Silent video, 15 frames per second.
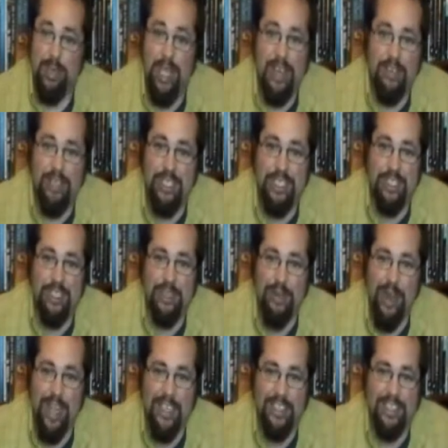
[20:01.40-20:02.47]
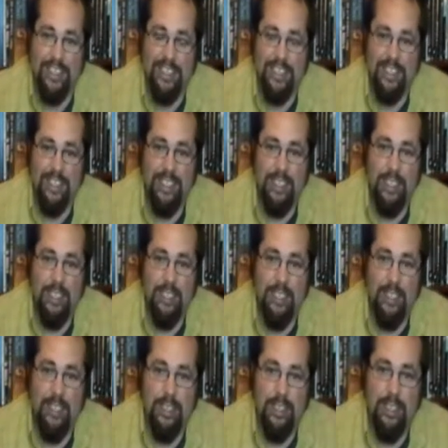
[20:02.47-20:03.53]
the blood of Jesus Christ
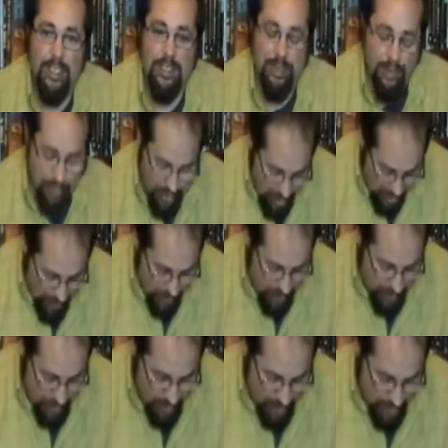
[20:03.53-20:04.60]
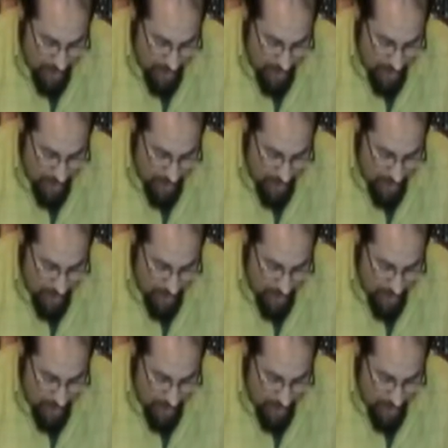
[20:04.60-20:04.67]
who covers our